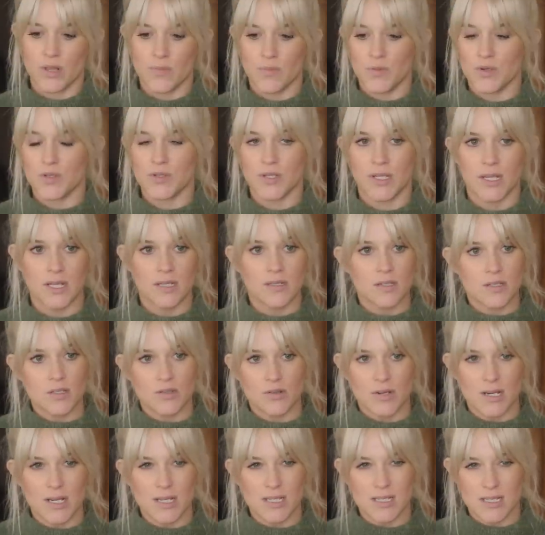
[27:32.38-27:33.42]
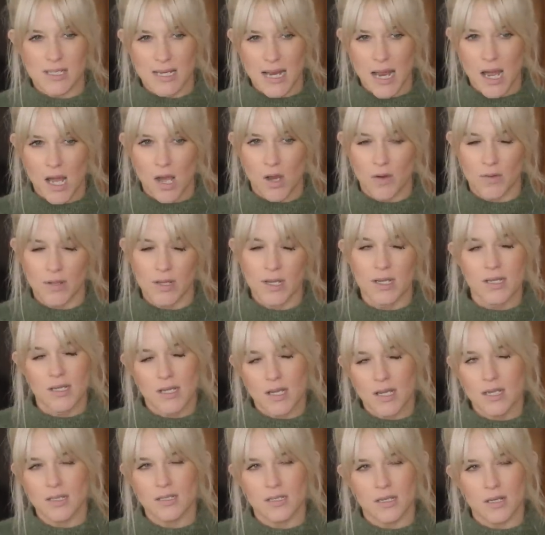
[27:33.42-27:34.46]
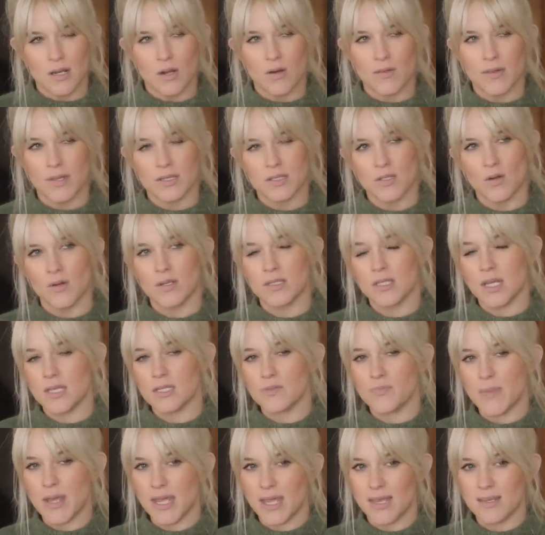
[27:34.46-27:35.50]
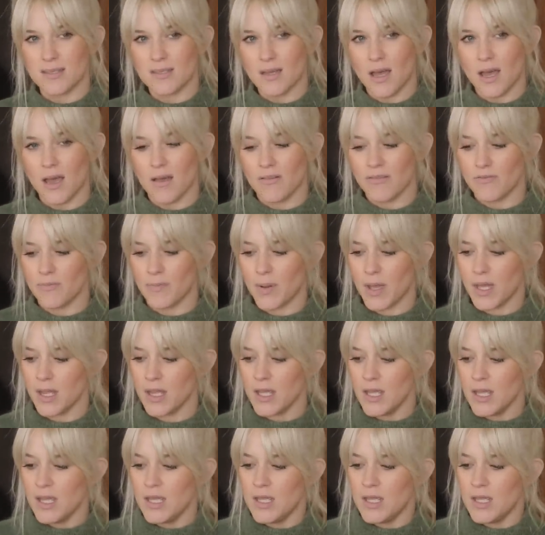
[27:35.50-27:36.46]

the music industry is now and it you know so it does make it tough but